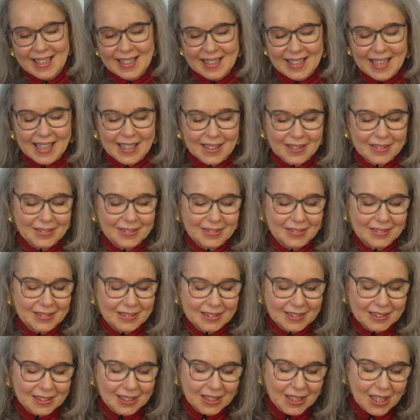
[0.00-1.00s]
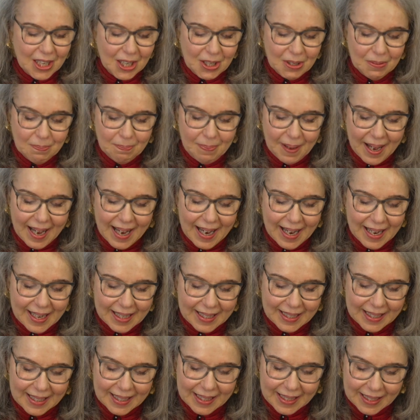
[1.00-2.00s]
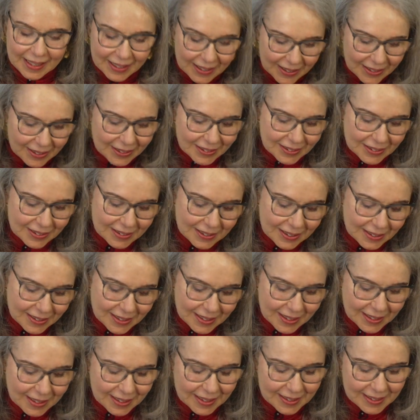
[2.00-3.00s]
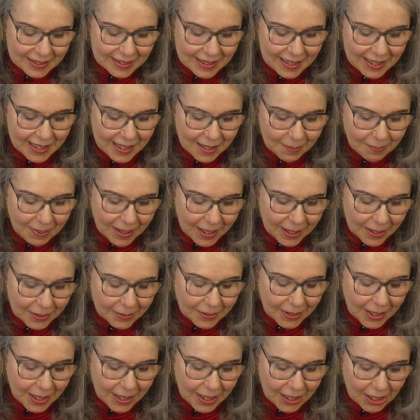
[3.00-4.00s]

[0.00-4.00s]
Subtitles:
Now, to go back here to this thing about